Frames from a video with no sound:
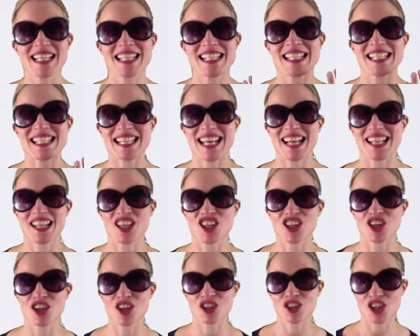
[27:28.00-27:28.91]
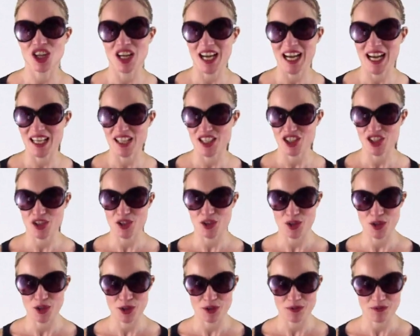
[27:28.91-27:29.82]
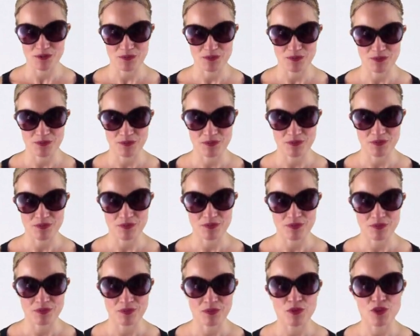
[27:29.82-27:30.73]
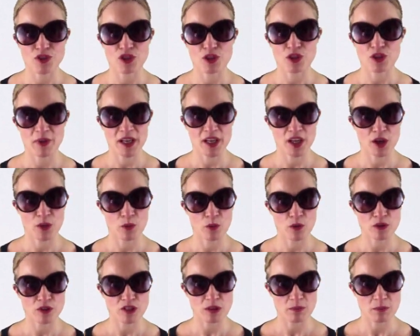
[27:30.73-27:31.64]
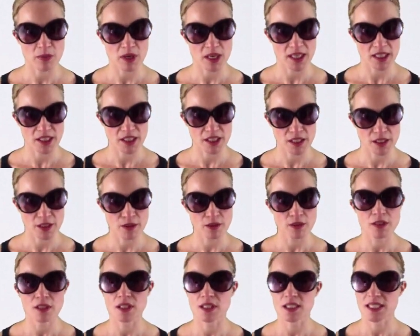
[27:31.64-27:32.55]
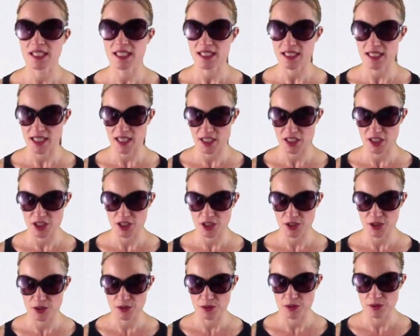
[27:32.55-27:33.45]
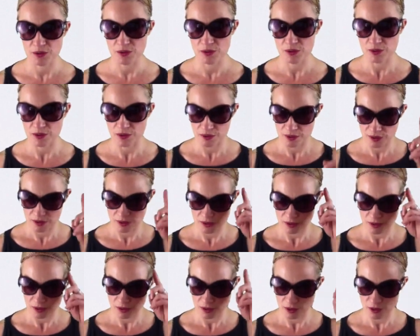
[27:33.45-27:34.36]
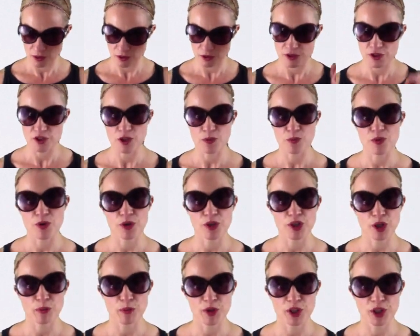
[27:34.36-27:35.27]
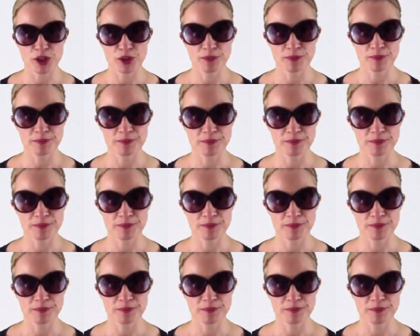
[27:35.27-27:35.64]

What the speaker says: S'attendre à ce que. To make up one's mind to decide to. Also pronominal.